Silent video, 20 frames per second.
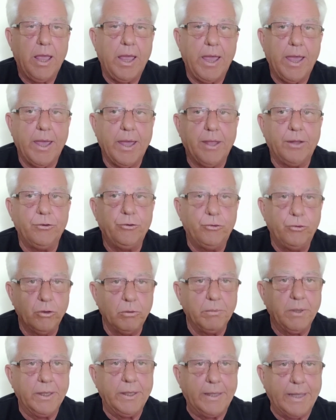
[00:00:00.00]
And
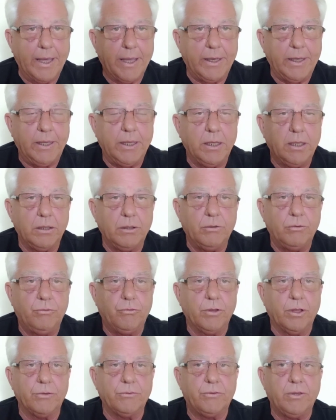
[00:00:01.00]
Dumaguete
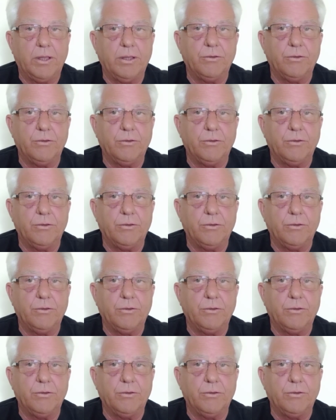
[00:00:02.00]
just